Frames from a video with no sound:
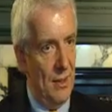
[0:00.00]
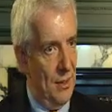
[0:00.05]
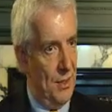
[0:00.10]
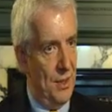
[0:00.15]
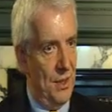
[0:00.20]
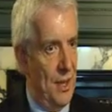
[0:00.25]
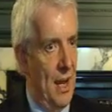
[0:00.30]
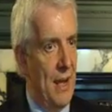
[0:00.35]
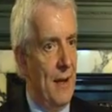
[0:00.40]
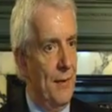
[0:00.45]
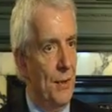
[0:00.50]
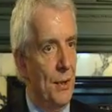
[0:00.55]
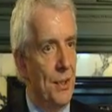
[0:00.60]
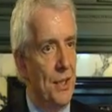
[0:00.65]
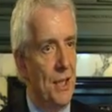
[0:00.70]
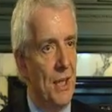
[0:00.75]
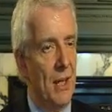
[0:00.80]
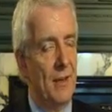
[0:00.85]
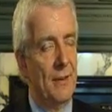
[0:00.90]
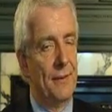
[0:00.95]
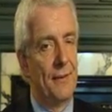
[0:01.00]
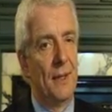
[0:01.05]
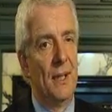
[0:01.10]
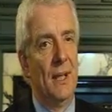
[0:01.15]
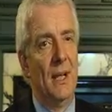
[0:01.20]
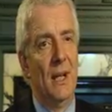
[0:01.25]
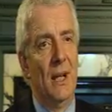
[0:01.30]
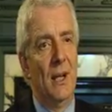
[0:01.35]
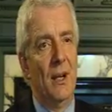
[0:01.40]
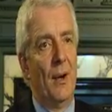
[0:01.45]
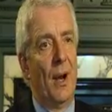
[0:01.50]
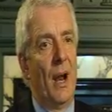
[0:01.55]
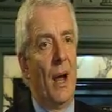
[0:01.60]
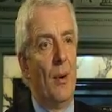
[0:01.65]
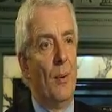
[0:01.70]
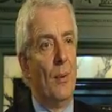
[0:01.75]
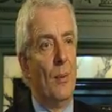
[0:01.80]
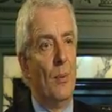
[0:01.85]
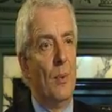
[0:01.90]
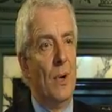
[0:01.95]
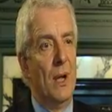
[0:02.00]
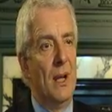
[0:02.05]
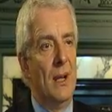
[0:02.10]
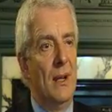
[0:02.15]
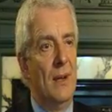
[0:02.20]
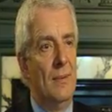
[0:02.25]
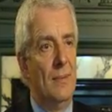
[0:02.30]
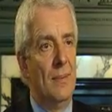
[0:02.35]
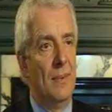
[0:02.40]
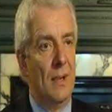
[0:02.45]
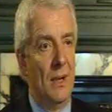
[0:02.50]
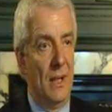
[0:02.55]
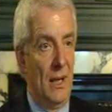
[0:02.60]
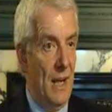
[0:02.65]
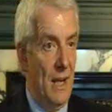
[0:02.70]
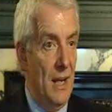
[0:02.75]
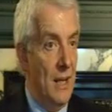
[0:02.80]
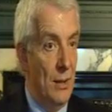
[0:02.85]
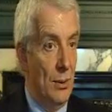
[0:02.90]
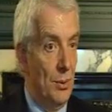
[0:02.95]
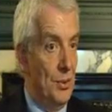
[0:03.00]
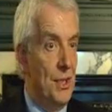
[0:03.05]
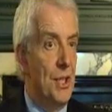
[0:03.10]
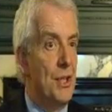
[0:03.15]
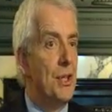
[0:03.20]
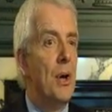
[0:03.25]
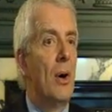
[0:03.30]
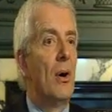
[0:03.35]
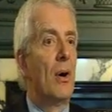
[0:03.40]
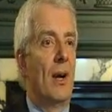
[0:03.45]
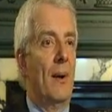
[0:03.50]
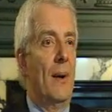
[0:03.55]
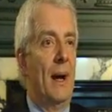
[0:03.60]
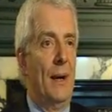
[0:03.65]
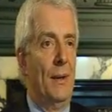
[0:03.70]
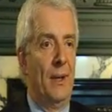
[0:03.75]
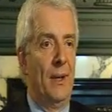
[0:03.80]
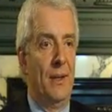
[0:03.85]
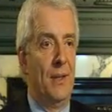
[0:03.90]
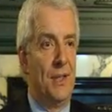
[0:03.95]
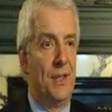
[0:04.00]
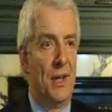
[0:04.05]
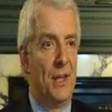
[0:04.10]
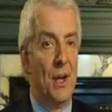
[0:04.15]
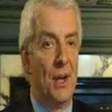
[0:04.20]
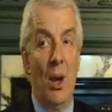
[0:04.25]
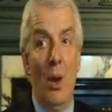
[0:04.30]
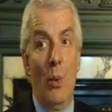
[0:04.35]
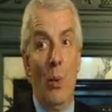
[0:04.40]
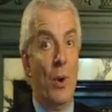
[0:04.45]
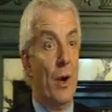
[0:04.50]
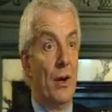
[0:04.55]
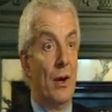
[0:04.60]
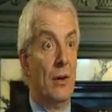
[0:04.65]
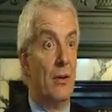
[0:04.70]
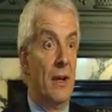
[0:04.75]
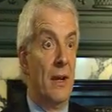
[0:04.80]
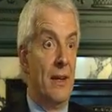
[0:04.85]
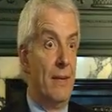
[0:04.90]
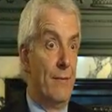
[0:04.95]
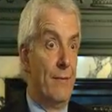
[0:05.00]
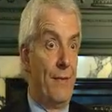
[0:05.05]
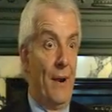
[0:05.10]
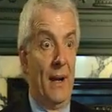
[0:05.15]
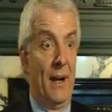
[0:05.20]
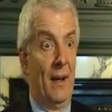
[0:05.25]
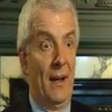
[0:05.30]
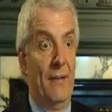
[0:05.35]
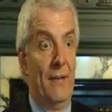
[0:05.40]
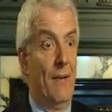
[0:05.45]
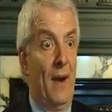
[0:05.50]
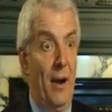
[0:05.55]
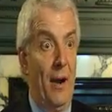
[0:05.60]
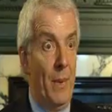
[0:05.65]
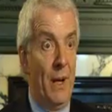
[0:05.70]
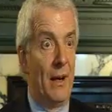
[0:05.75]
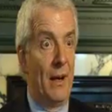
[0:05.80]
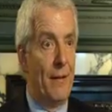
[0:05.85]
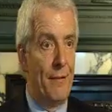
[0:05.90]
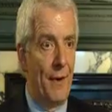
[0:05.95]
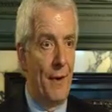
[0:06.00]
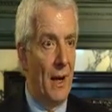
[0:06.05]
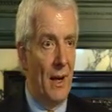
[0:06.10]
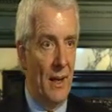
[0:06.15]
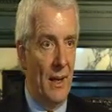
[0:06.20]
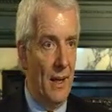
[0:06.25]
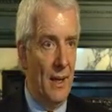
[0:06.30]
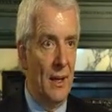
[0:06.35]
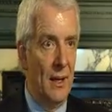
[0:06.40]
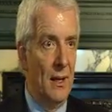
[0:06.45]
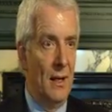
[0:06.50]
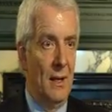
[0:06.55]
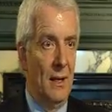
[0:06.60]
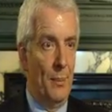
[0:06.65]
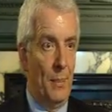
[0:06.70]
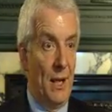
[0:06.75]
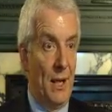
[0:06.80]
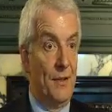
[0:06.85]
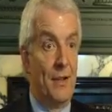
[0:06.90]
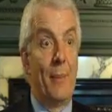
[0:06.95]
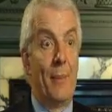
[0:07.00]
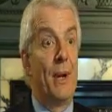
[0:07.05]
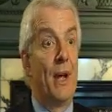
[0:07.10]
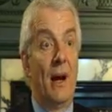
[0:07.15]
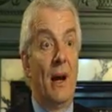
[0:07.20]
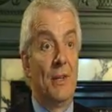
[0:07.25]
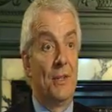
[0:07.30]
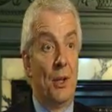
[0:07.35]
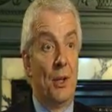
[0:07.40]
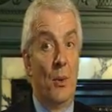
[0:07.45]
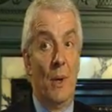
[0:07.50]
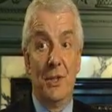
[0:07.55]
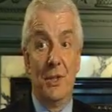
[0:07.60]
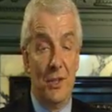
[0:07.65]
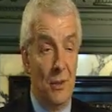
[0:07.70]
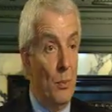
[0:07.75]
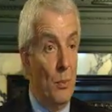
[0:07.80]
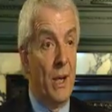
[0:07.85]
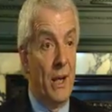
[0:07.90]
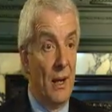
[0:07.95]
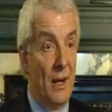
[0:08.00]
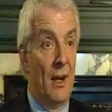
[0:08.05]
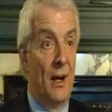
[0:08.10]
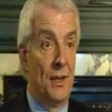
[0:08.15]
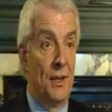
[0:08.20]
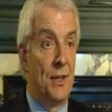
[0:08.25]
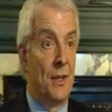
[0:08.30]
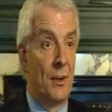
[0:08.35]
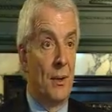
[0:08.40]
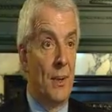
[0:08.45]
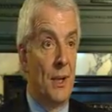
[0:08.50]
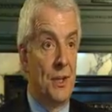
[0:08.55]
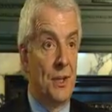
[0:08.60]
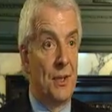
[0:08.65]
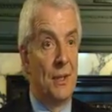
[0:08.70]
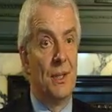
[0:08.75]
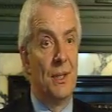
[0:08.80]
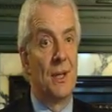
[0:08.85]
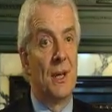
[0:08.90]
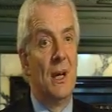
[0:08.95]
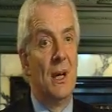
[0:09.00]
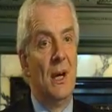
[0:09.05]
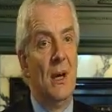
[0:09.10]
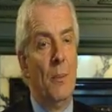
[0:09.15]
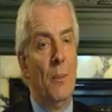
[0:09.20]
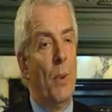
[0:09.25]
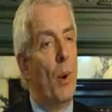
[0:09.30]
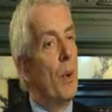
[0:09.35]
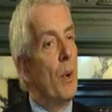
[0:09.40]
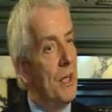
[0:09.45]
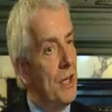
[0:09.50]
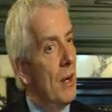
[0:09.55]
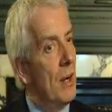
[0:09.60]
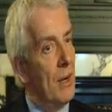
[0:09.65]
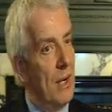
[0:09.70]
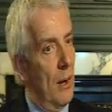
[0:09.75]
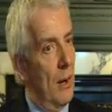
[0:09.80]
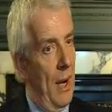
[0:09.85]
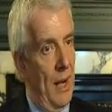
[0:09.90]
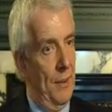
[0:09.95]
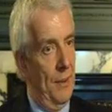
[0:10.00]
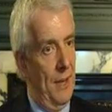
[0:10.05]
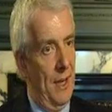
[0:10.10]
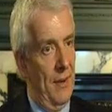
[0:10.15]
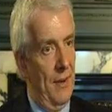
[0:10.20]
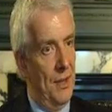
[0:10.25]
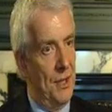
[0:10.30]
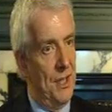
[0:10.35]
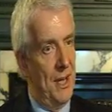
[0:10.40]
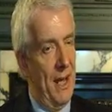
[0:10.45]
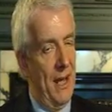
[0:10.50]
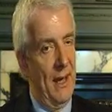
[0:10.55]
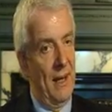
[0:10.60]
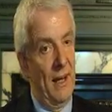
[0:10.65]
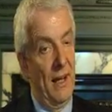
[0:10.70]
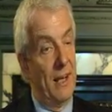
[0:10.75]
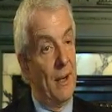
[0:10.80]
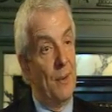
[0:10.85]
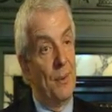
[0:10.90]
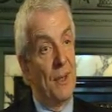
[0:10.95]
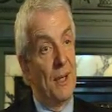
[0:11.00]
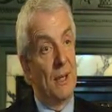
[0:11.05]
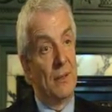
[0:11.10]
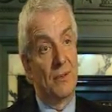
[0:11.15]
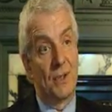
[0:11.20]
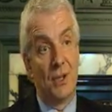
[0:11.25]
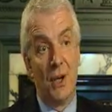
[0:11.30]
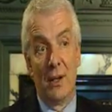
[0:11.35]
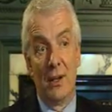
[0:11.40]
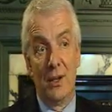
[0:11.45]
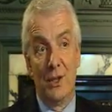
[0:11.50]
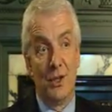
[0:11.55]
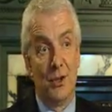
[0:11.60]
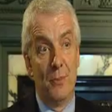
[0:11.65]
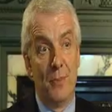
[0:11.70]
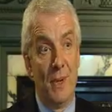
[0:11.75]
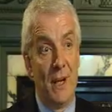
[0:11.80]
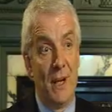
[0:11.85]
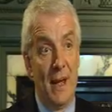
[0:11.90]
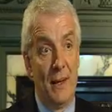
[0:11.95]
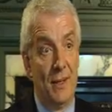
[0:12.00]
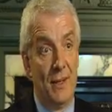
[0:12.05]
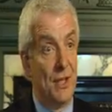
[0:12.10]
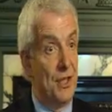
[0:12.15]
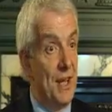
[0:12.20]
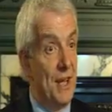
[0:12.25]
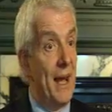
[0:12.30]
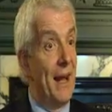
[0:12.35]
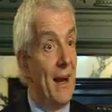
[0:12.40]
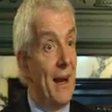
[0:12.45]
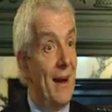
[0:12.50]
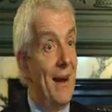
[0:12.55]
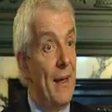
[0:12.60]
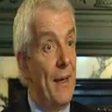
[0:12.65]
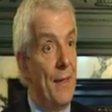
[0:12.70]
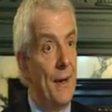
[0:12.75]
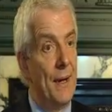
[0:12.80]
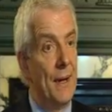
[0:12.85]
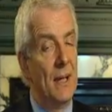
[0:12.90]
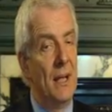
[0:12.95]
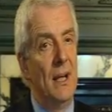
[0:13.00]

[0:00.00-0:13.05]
say of yourself. We at Gleneagles does not go out there and says we're a green, friendly, environmentally friendly. If somebody asks the question, we can answer the questions, but we don't go out there and say it. And I don't think Scotland should be out there saying it either.